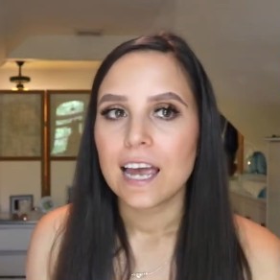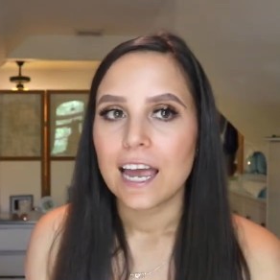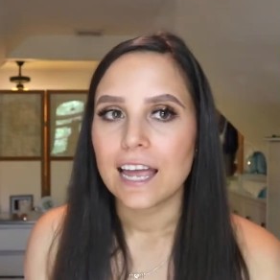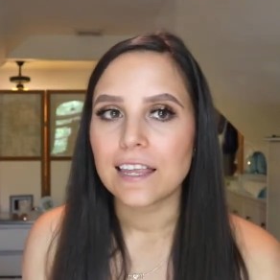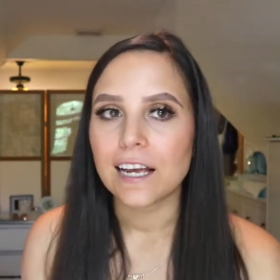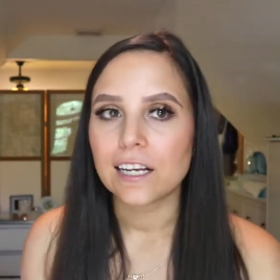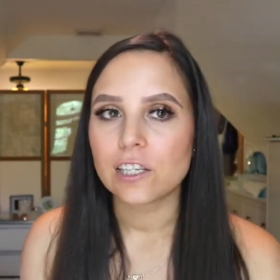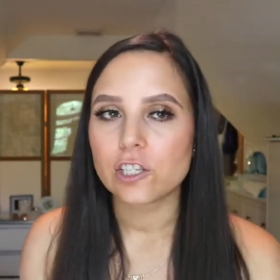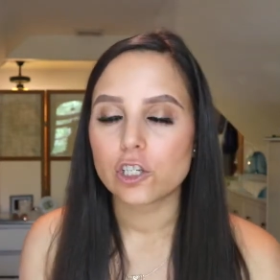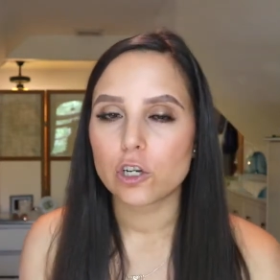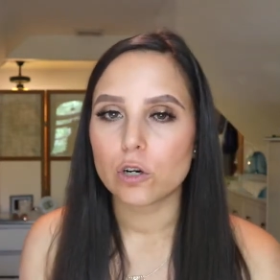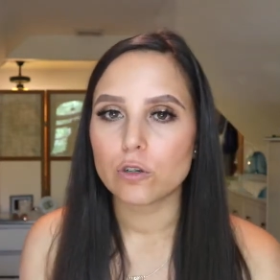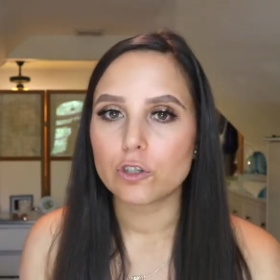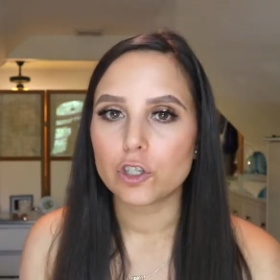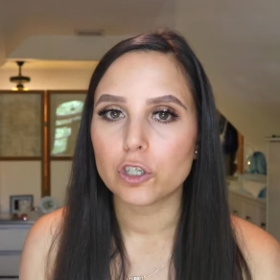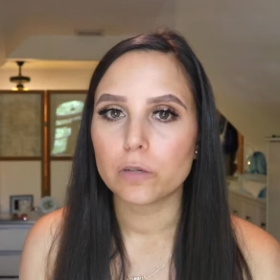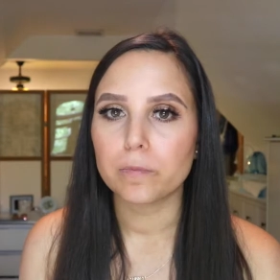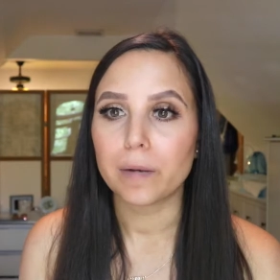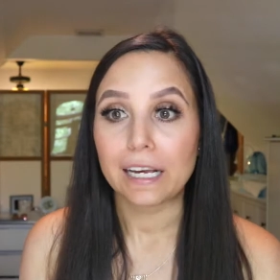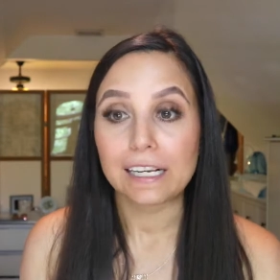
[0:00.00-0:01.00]
and that's so
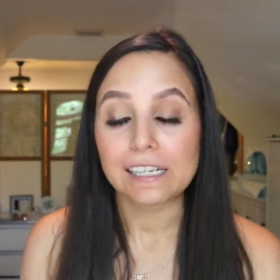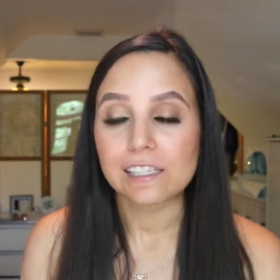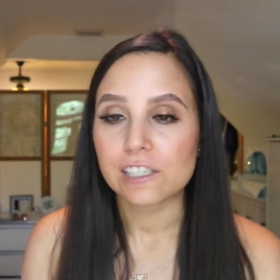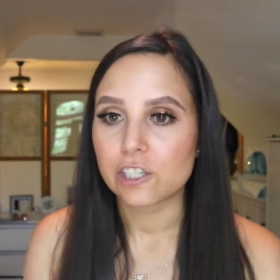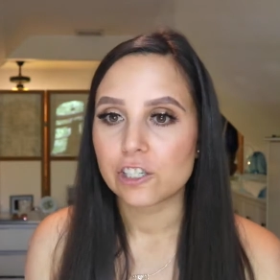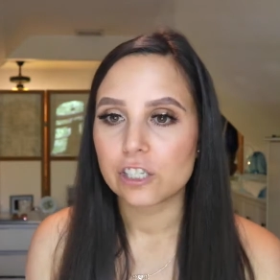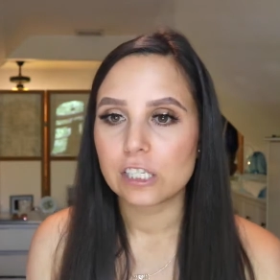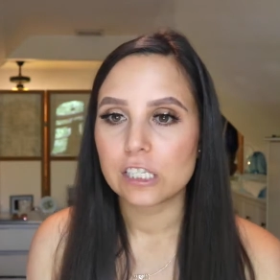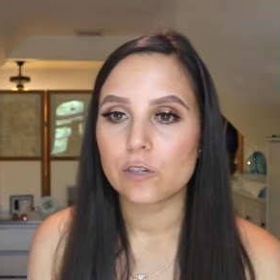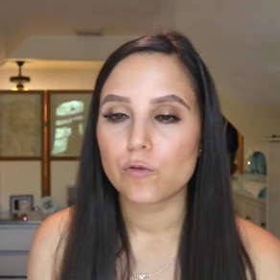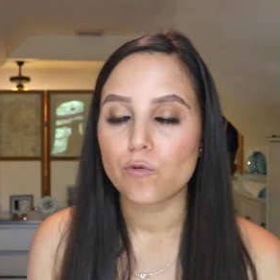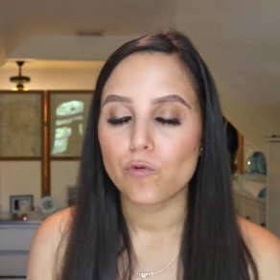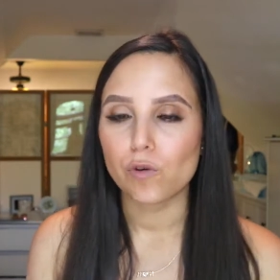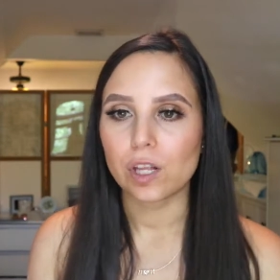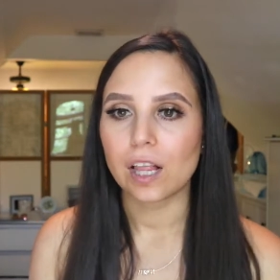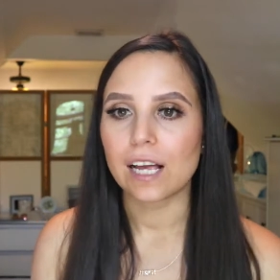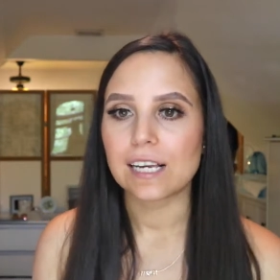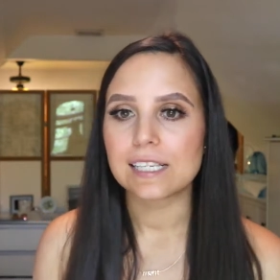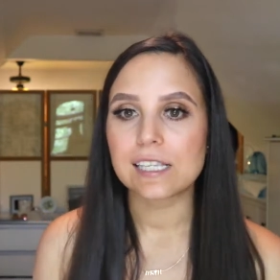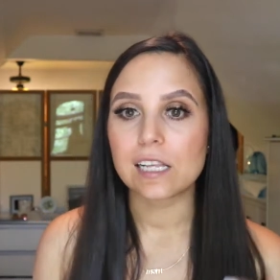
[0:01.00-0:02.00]
true, but I guess I just didn't
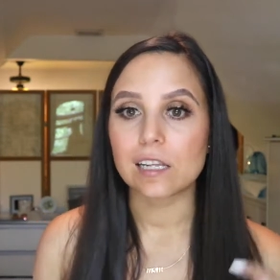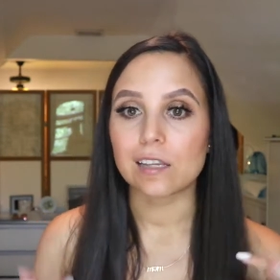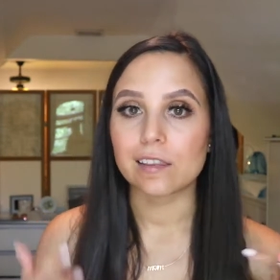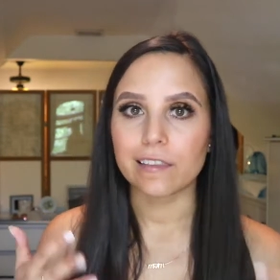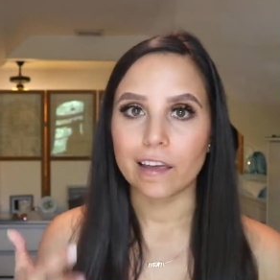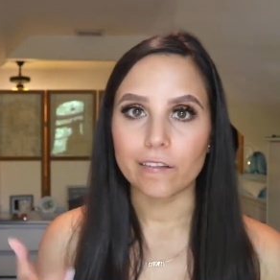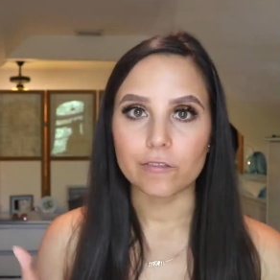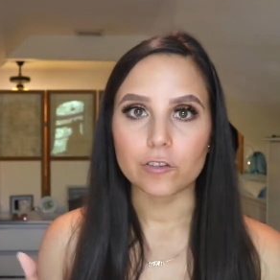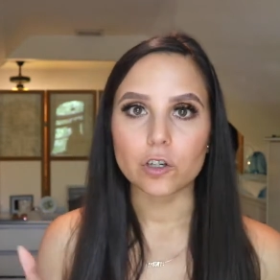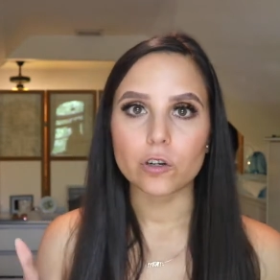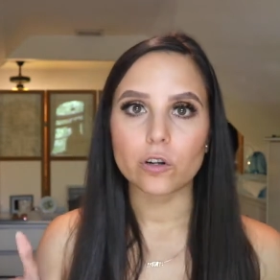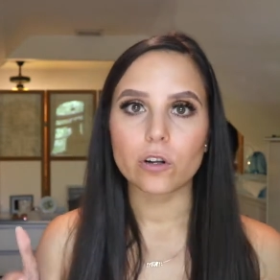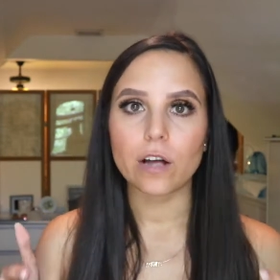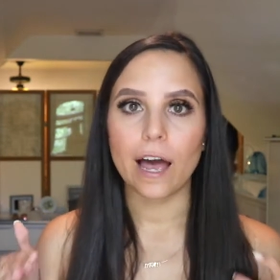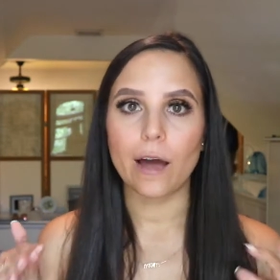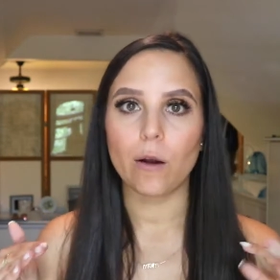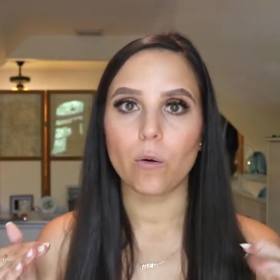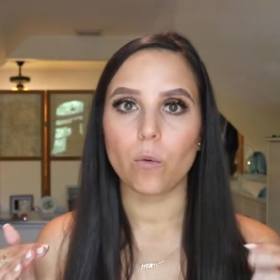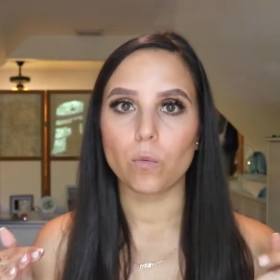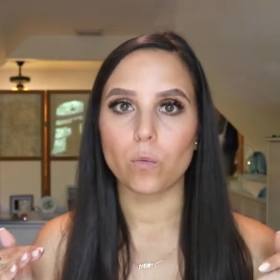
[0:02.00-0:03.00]
realize the level
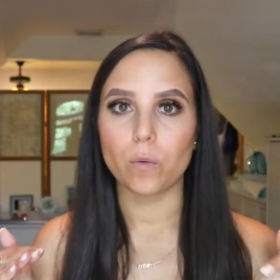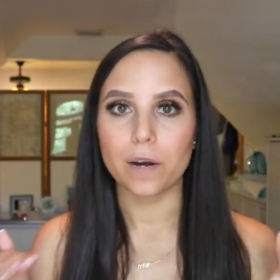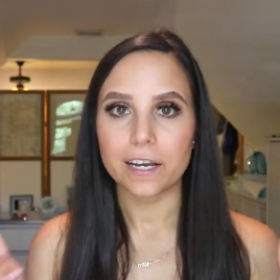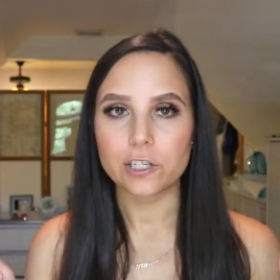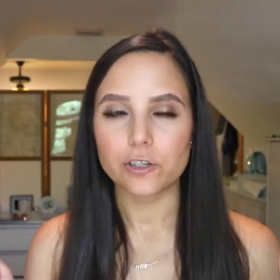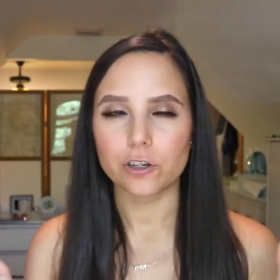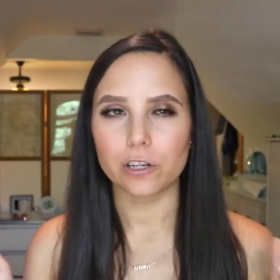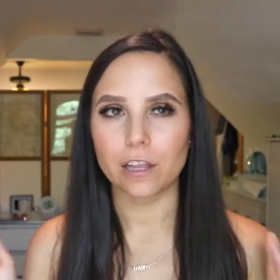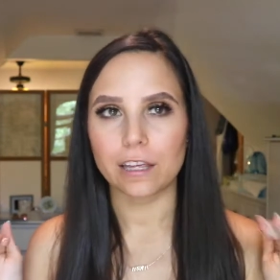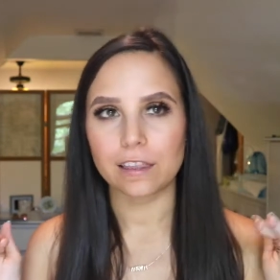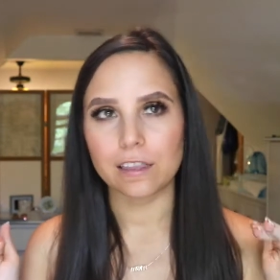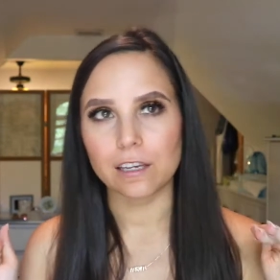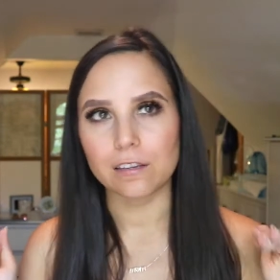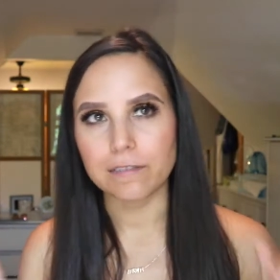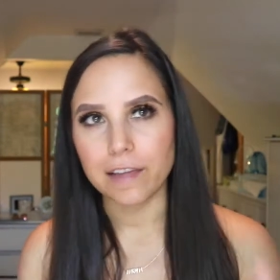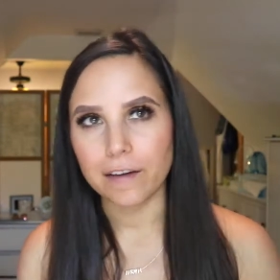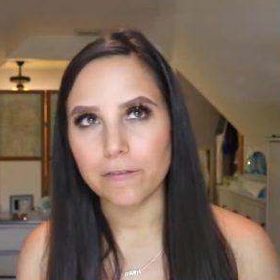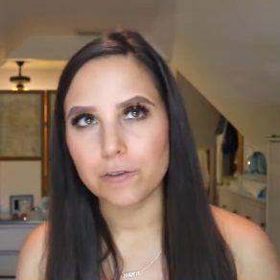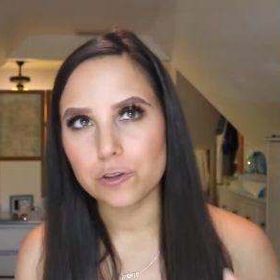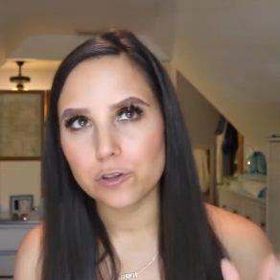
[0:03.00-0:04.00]
at which, or like the
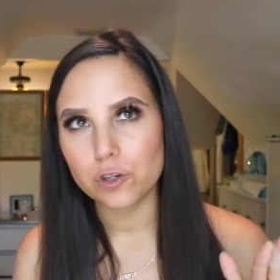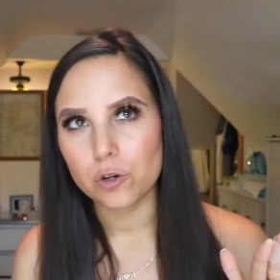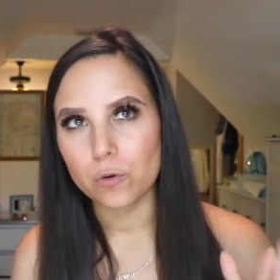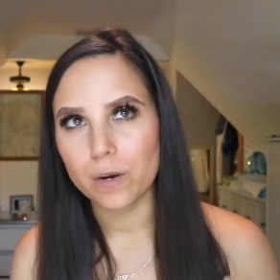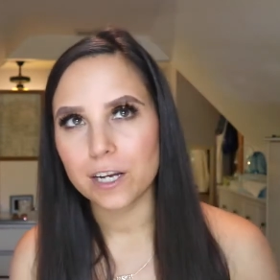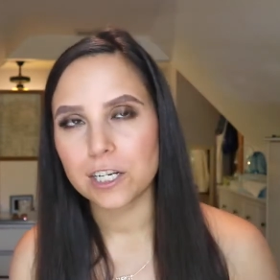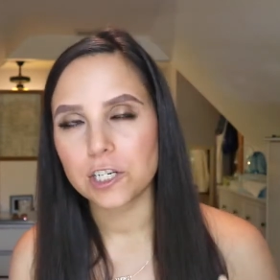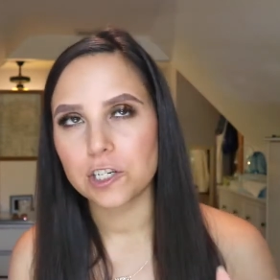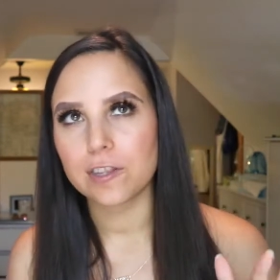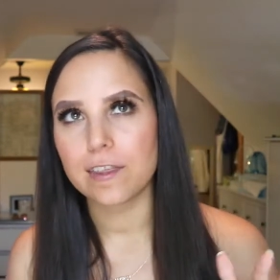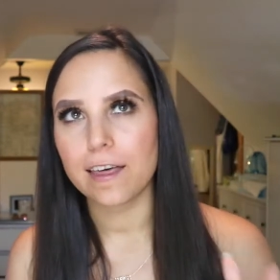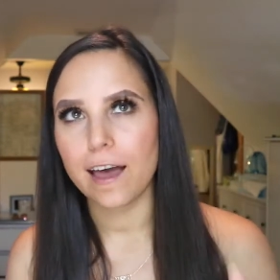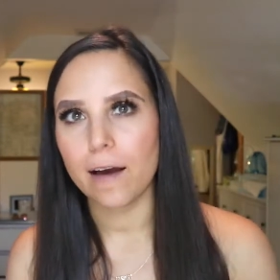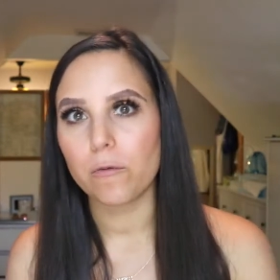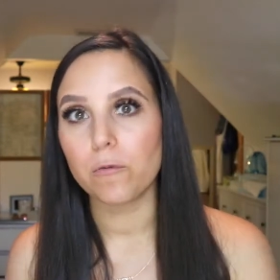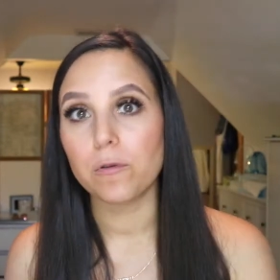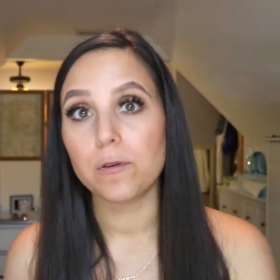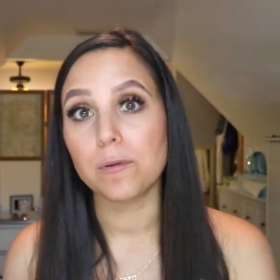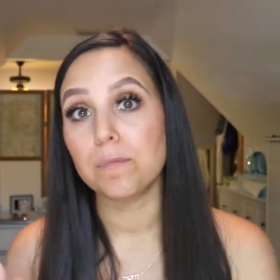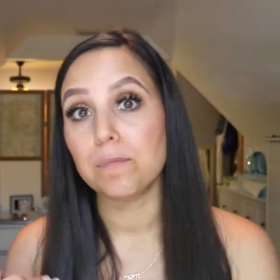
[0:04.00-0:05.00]
level to which
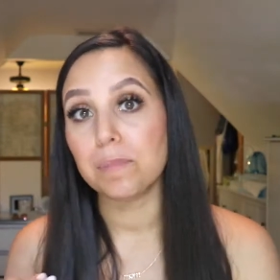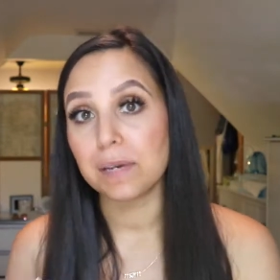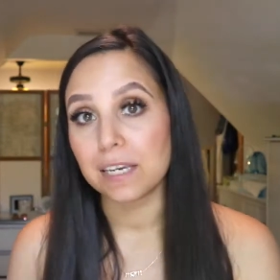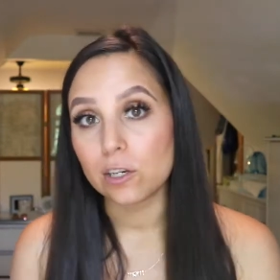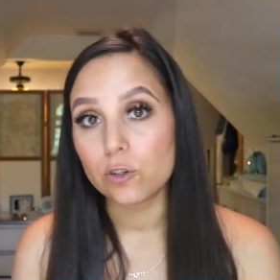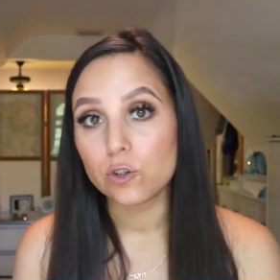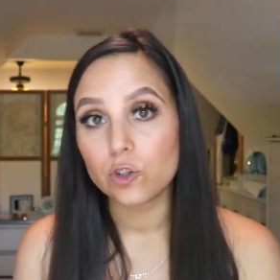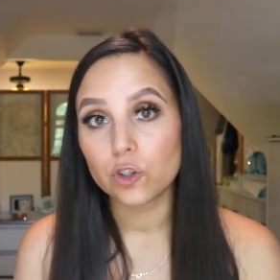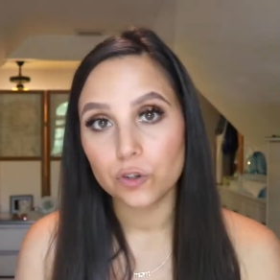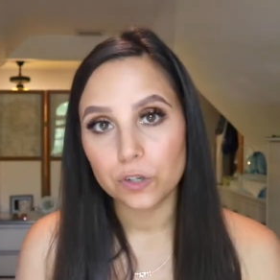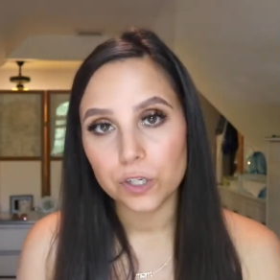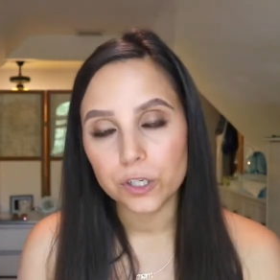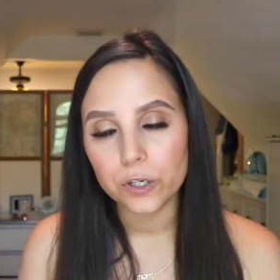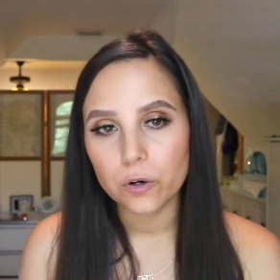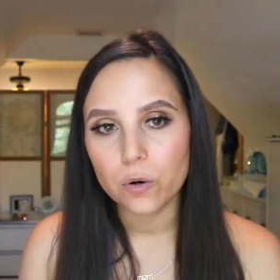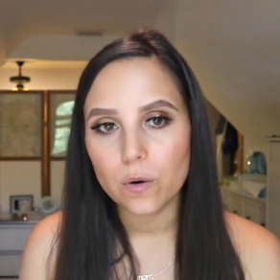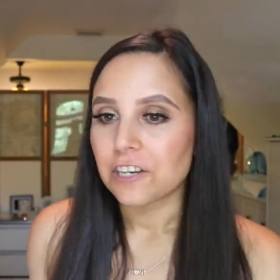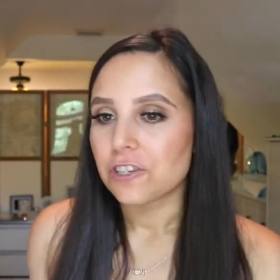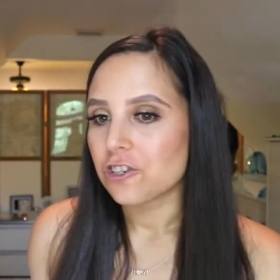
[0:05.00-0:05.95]
that would be true.